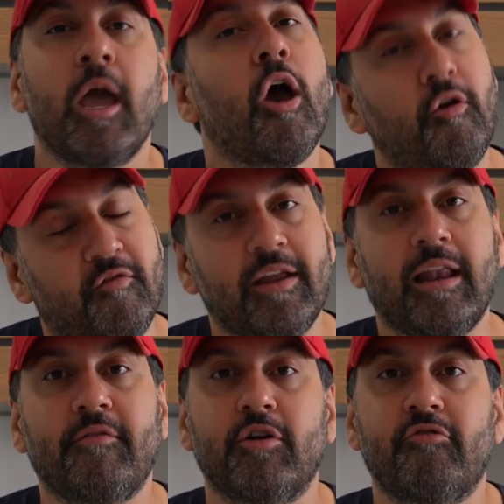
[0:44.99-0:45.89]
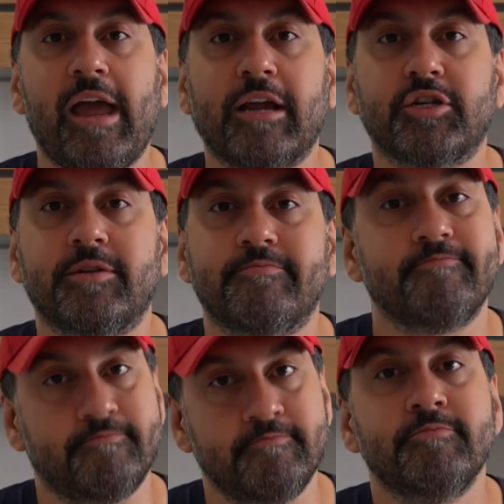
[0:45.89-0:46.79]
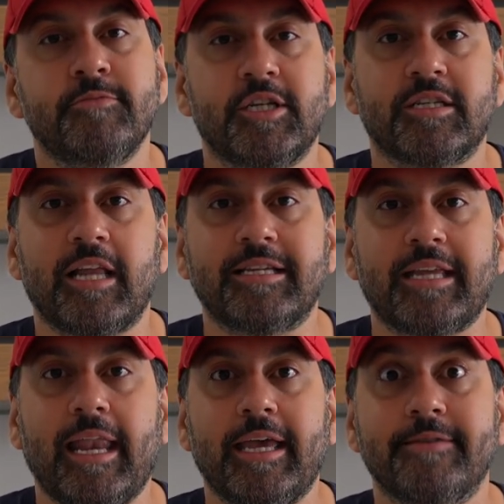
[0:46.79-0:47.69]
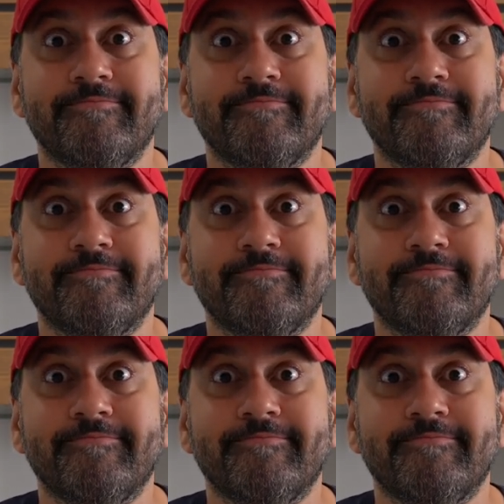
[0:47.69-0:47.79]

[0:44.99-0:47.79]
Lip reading: Hopefully you'll have a good reaction, just like Sally.